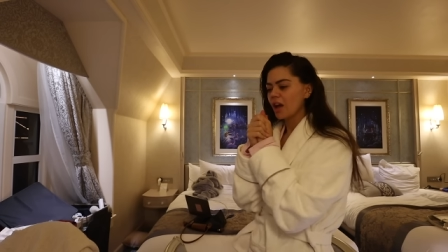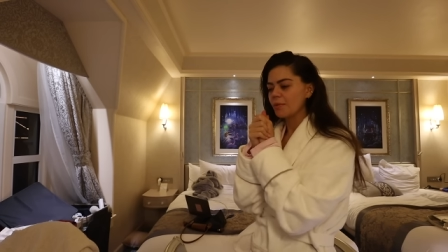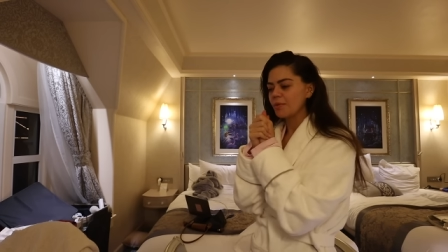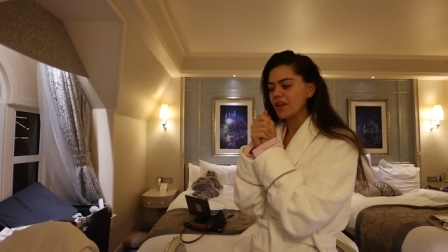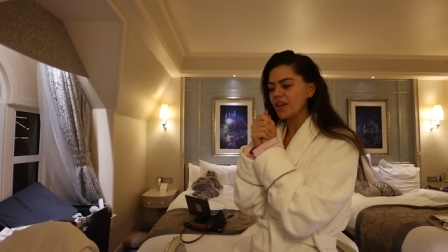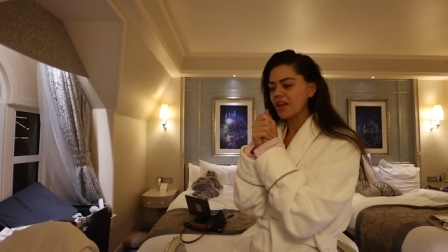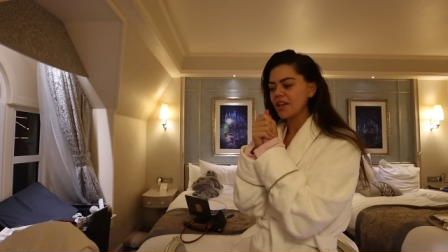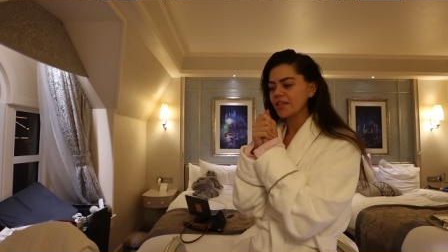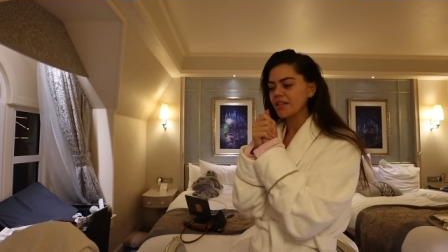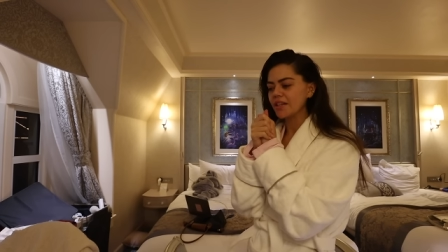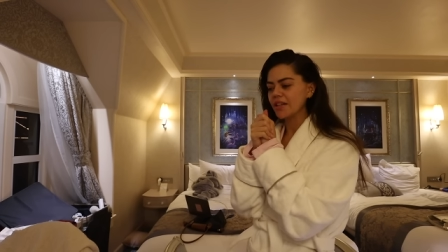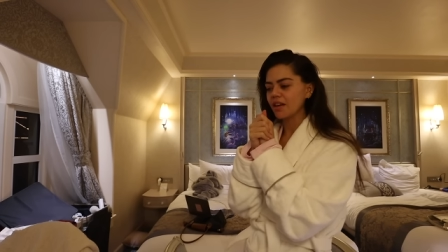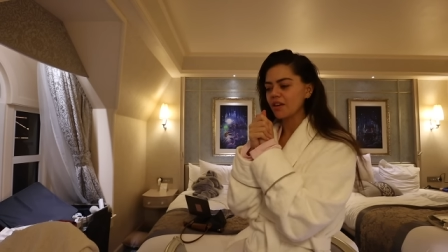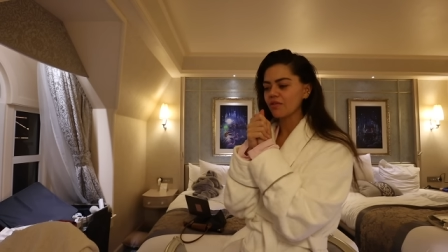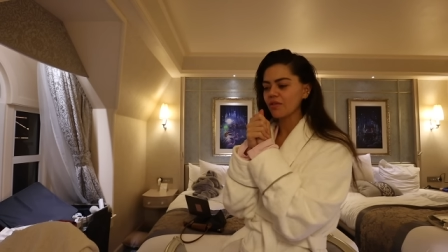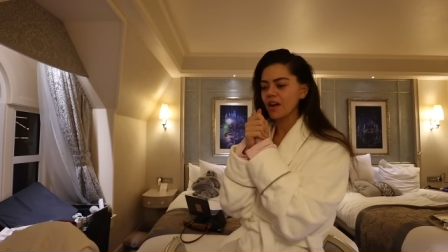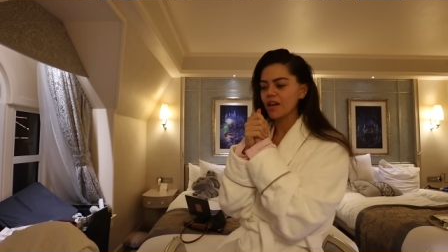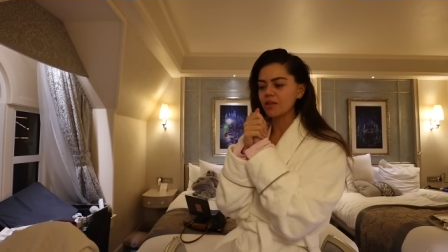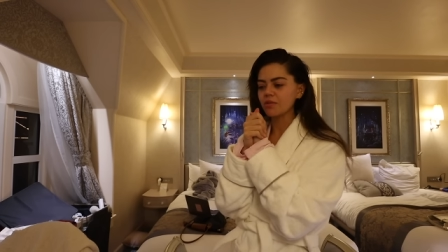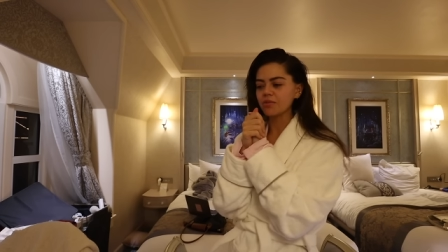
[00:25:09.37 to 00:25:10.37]
have been eating at
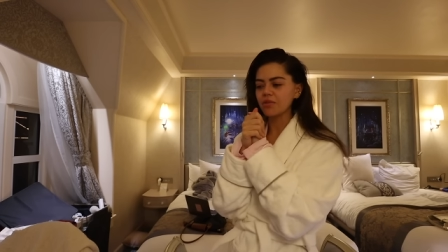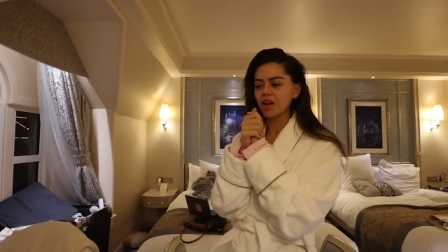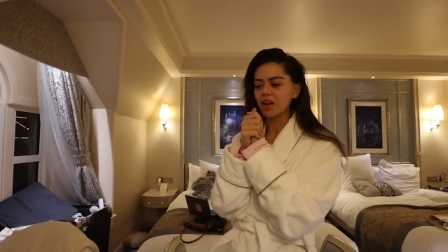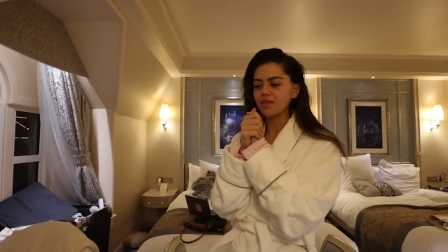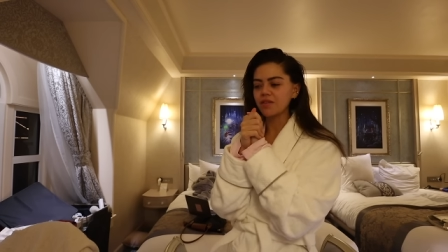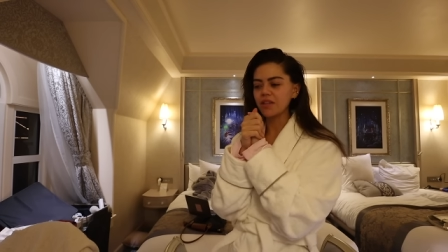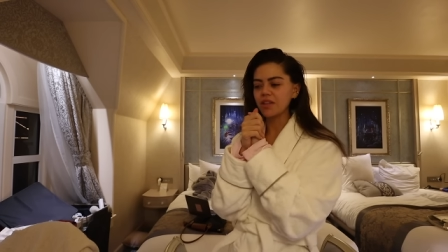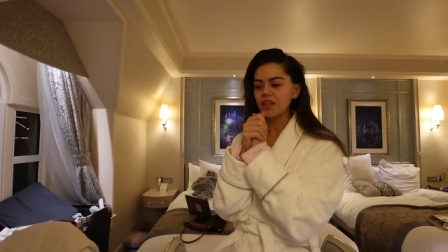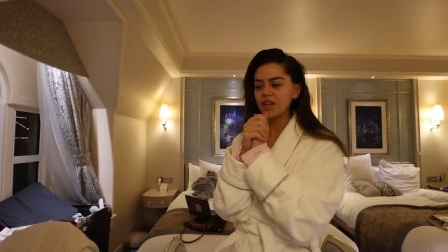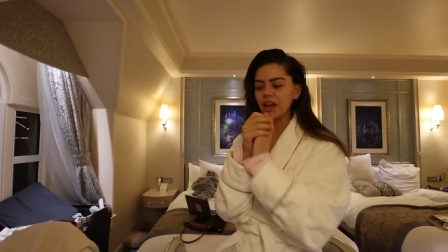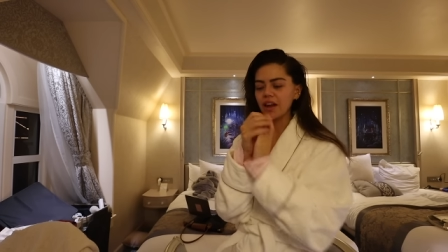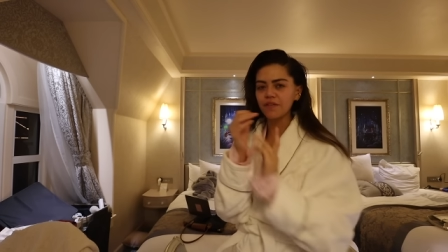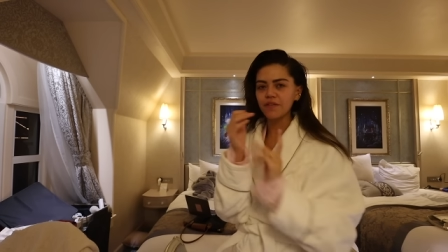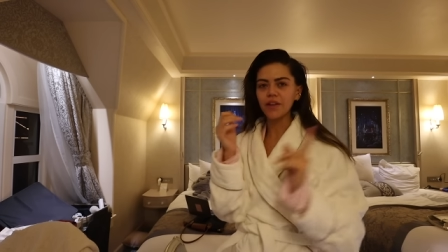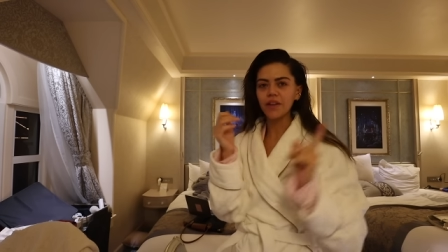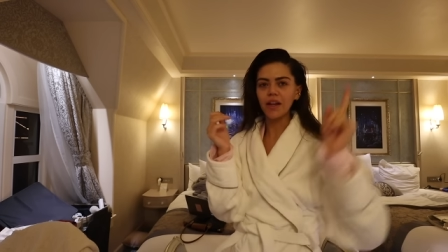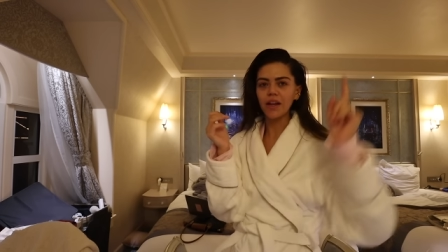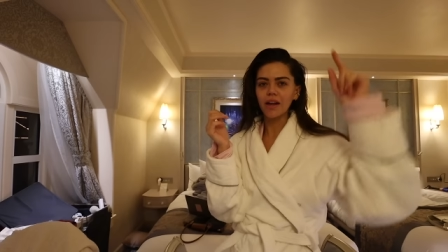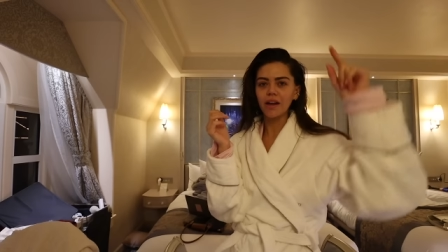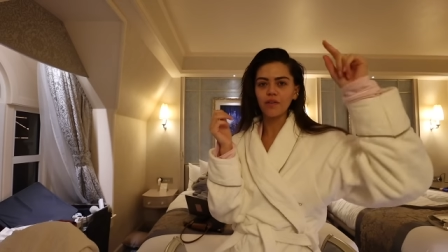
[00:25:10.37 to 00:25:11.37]
random times of the day I
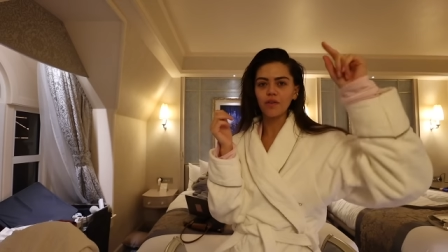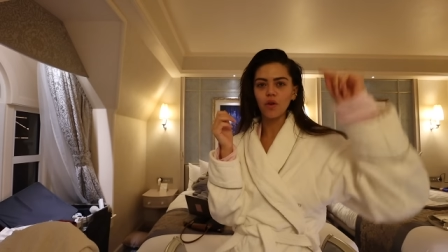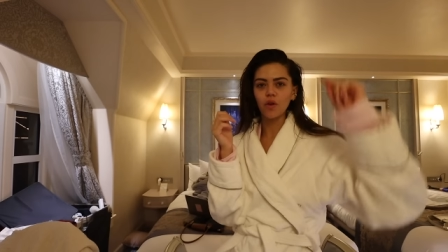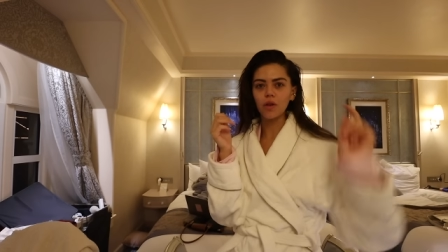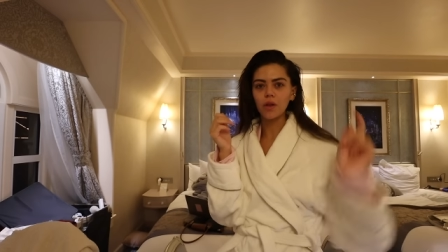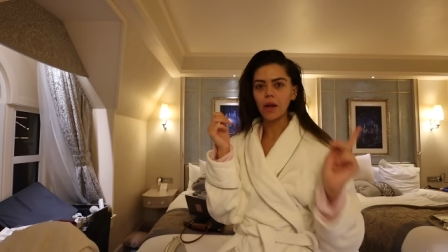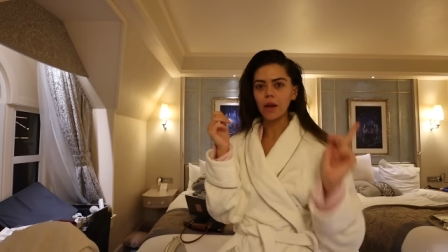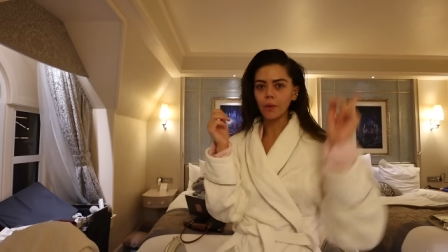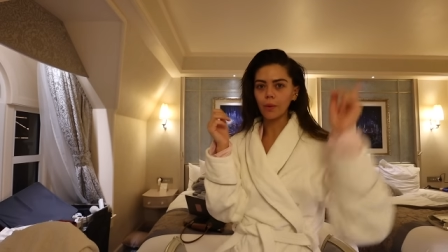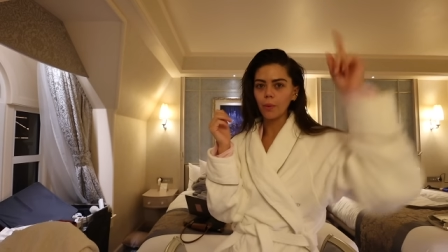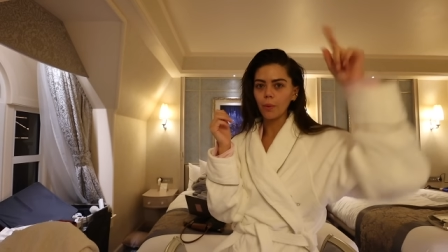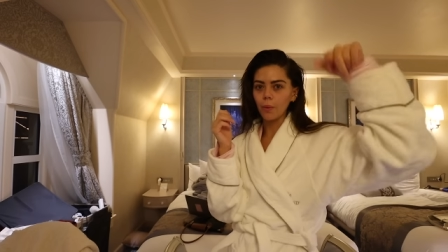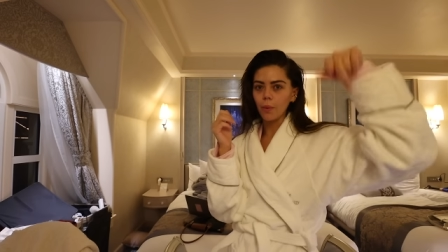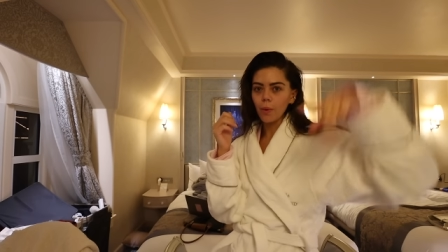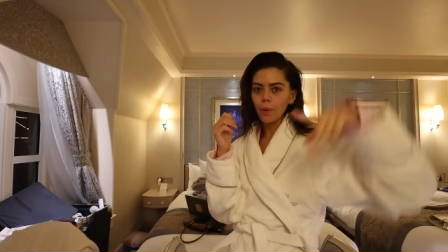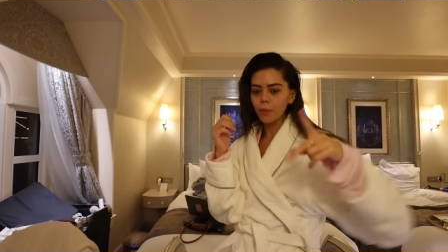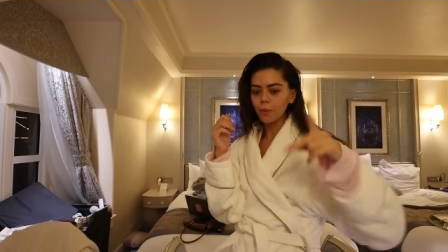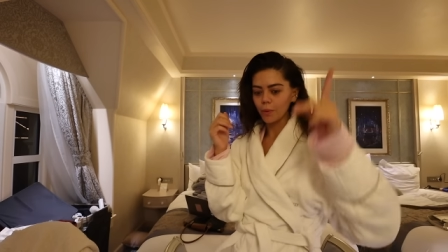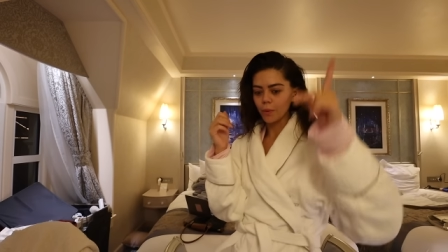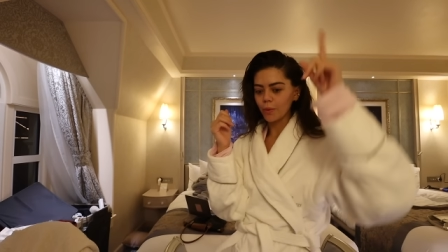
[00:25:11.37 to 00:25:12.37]
feel like I've gone like
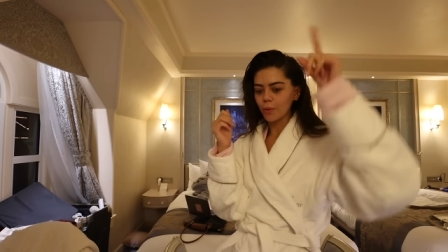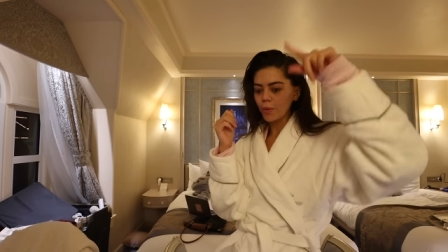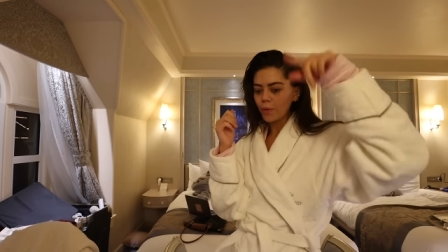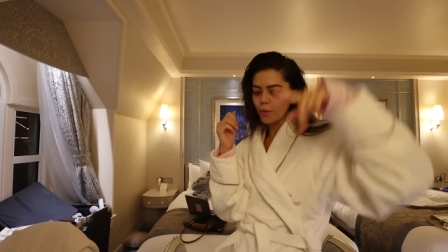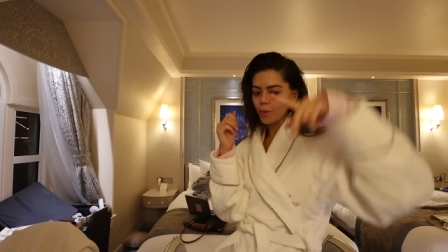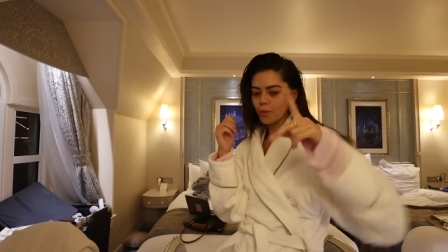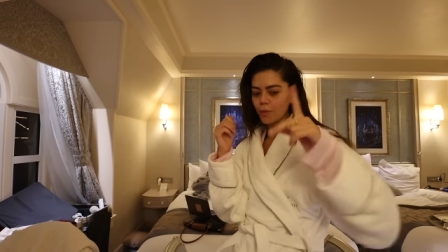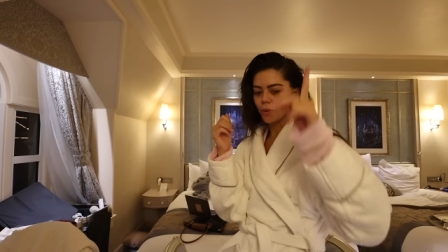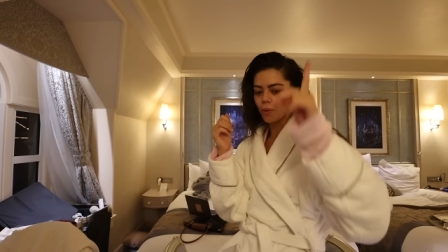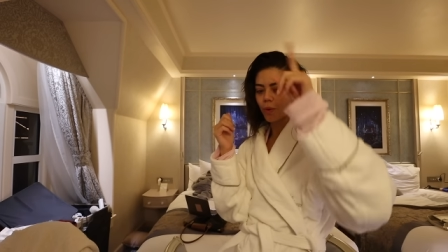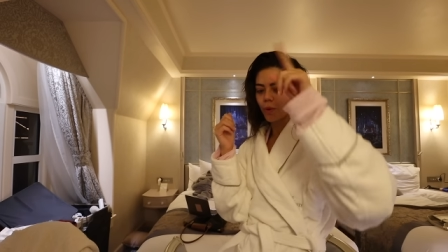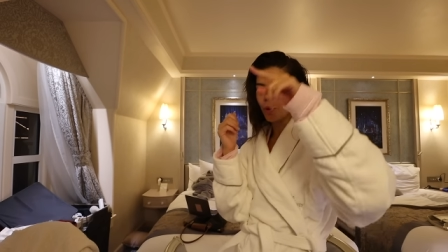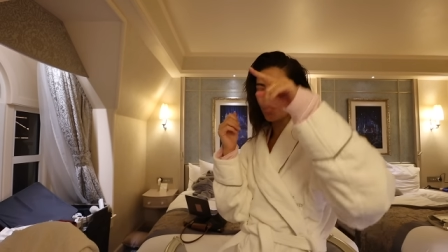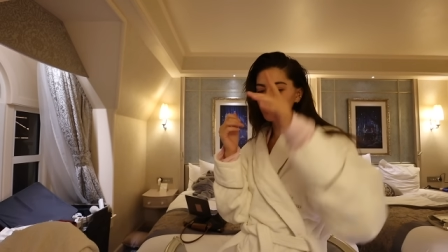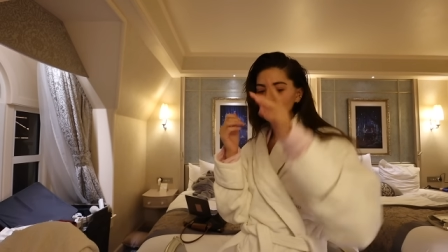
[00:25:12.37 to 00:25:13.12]
ooh, ooh, ooh.